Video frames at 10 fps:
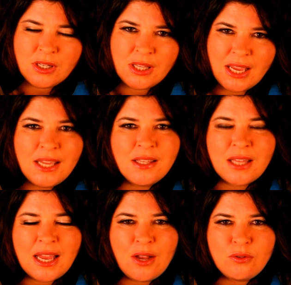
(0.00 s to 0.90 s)
Now, the
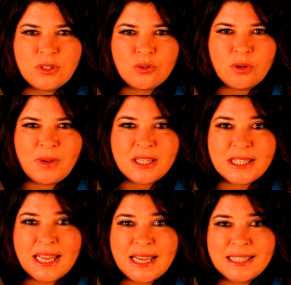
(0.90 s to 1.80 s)
eighth house is all about
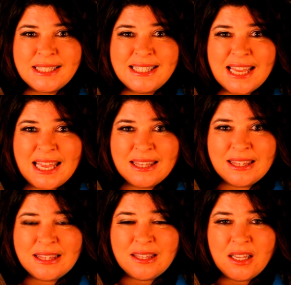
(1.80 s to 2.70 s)
sex,
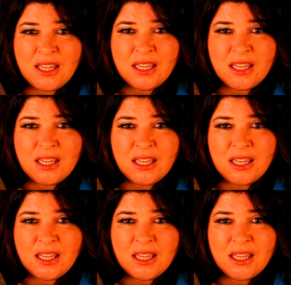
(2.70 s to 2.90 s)
death,